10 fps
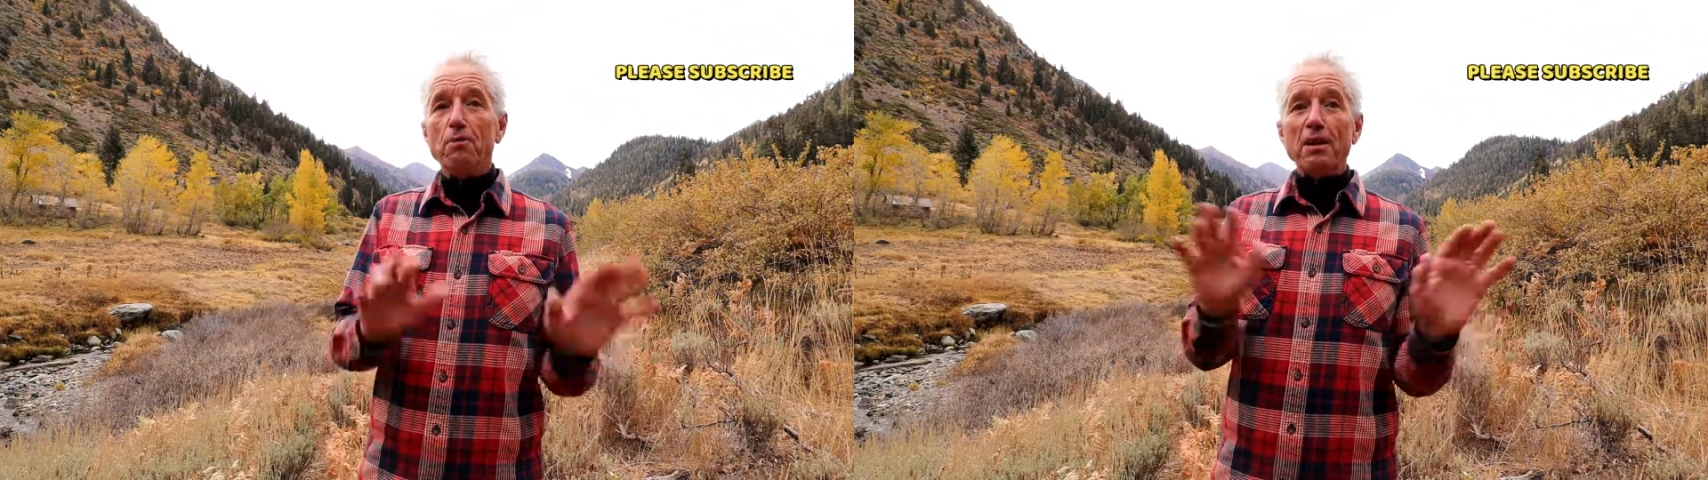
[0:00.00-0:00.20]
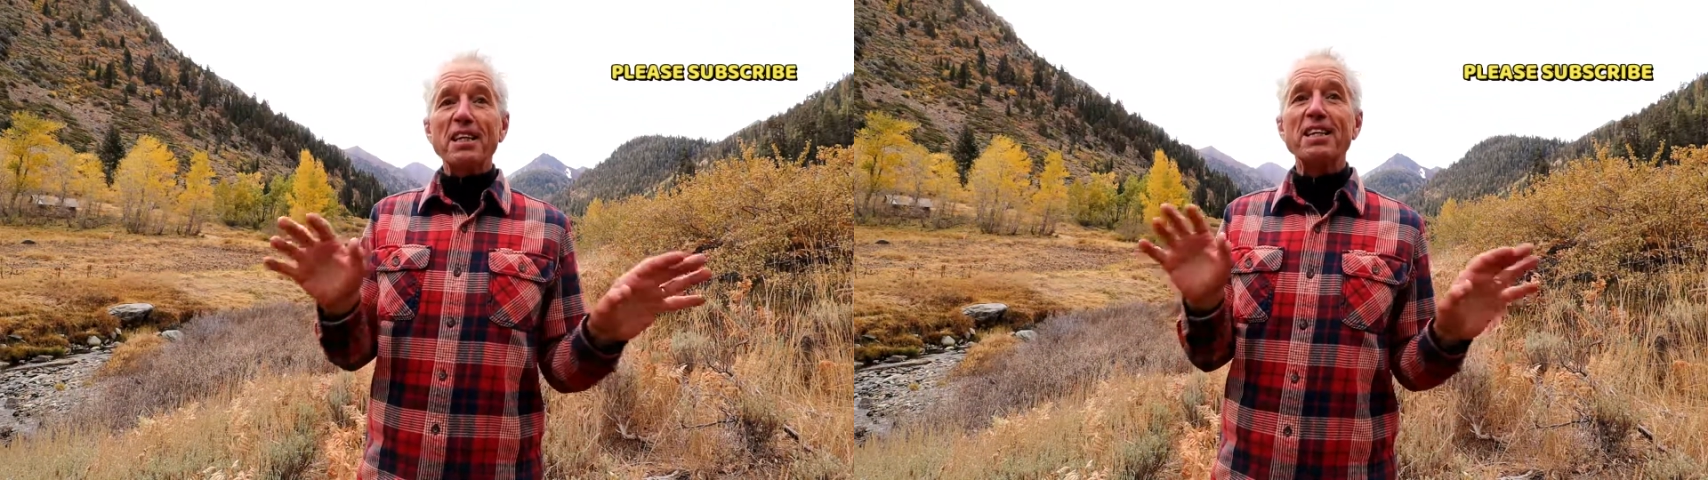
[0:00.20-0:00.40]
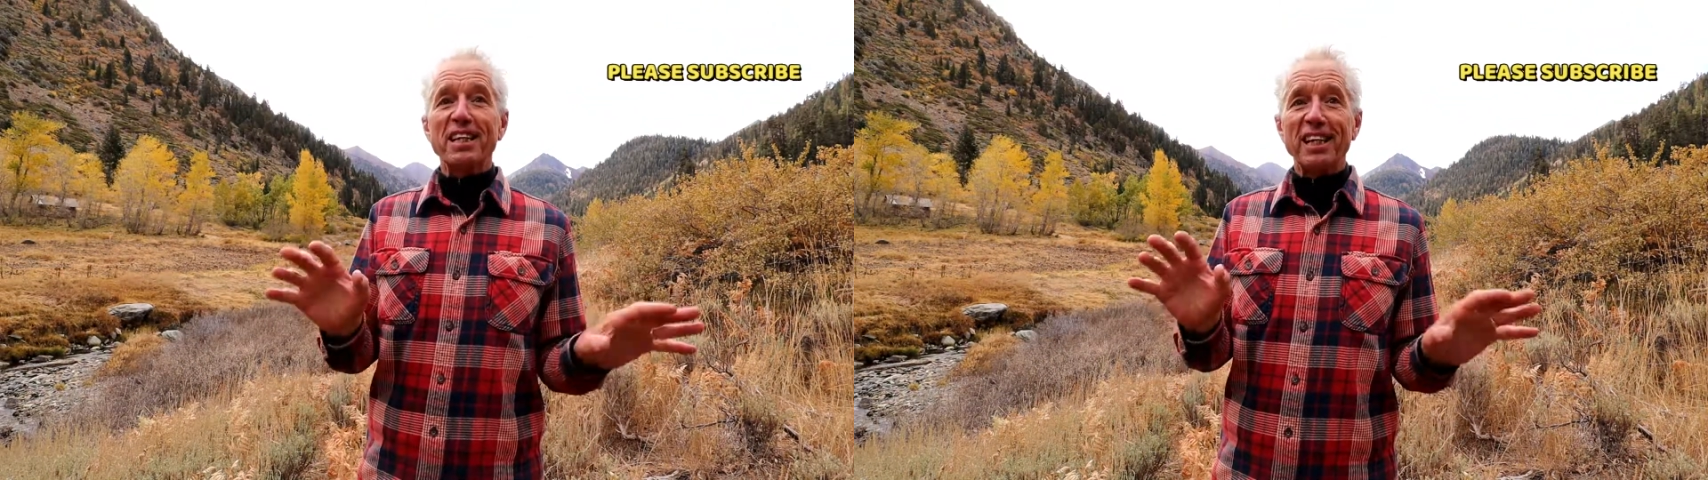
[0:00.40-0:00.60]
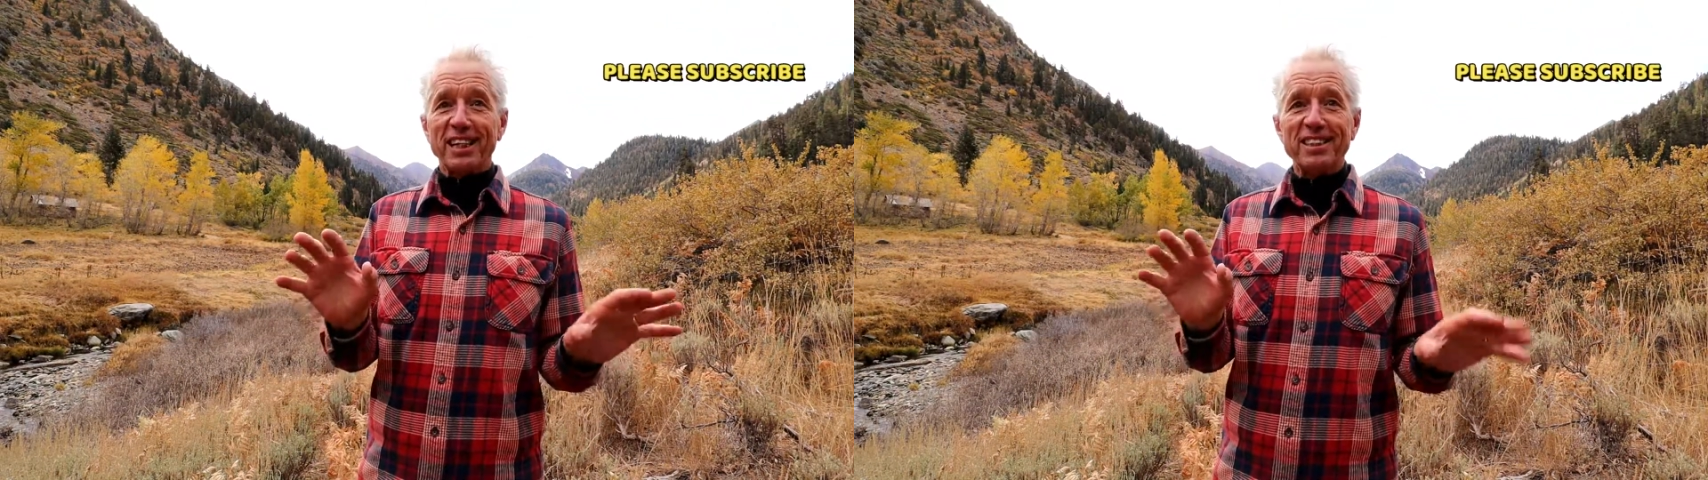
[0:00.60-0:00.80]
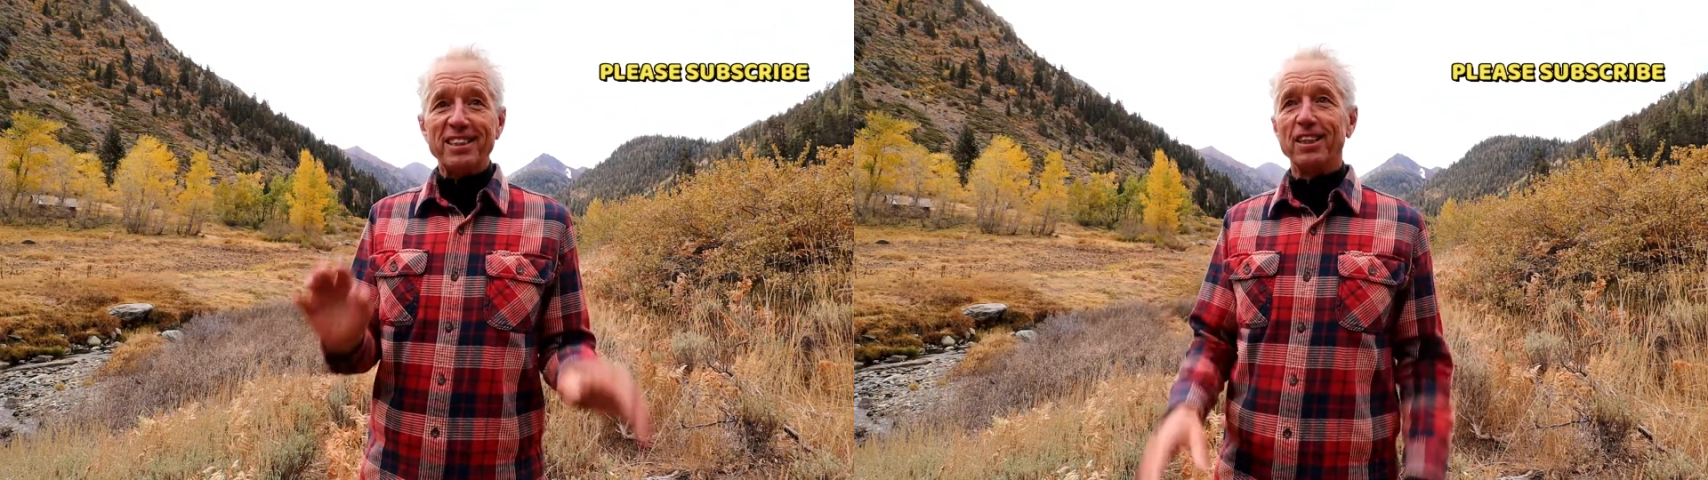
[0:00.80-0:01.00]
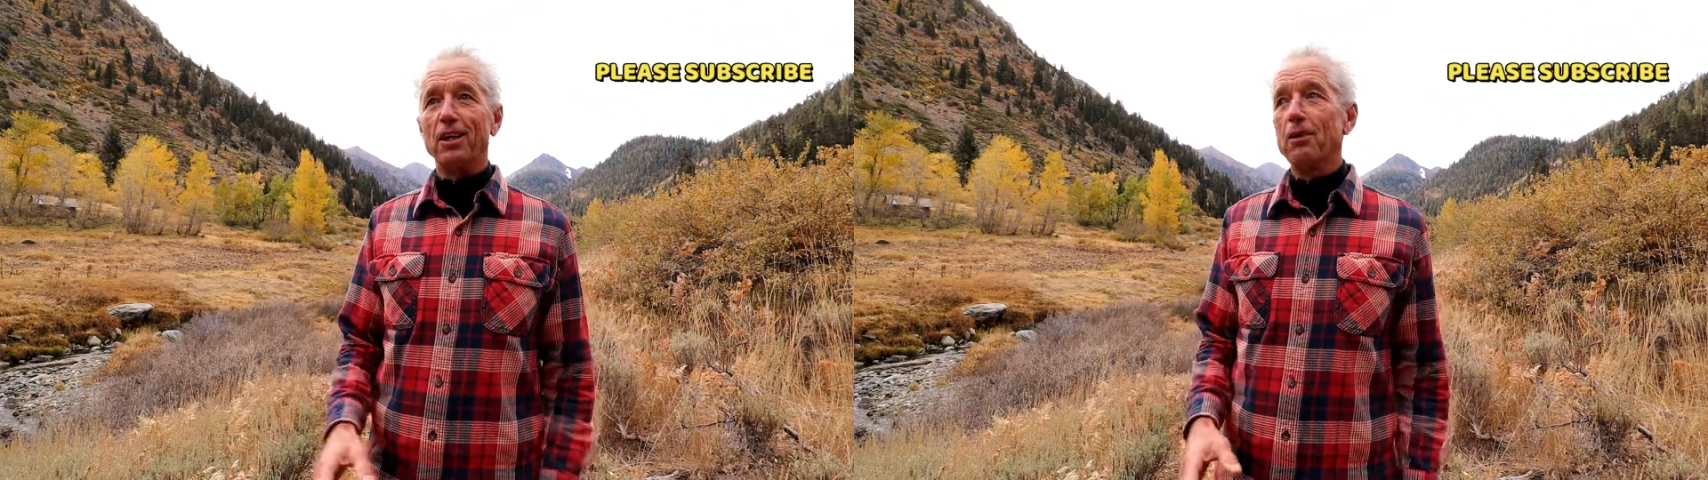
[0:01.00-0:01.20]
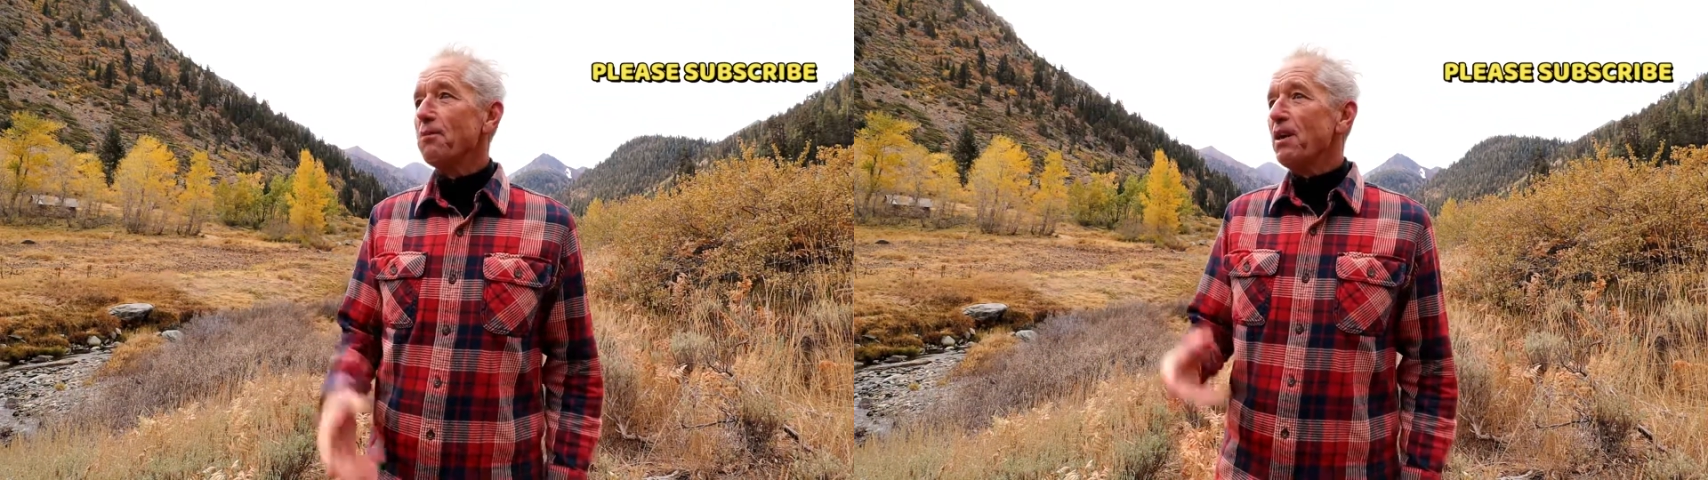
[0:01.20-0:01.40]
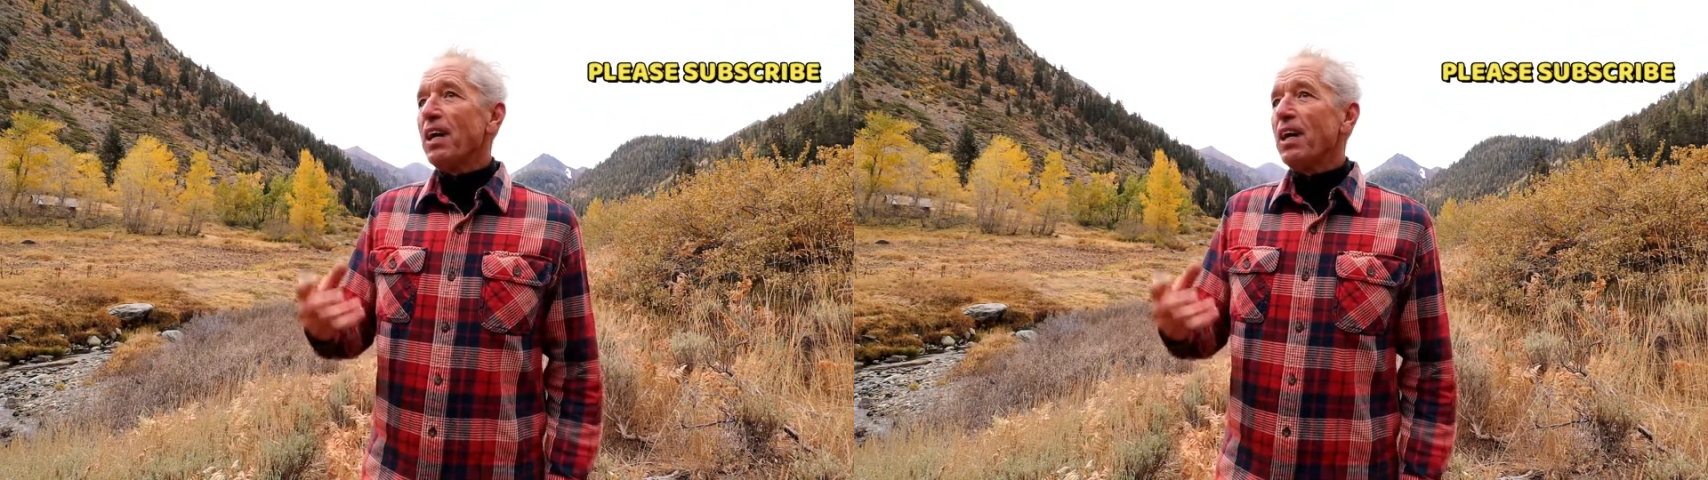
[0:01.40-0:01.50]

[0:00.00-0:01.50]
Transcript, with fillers: many things, you know?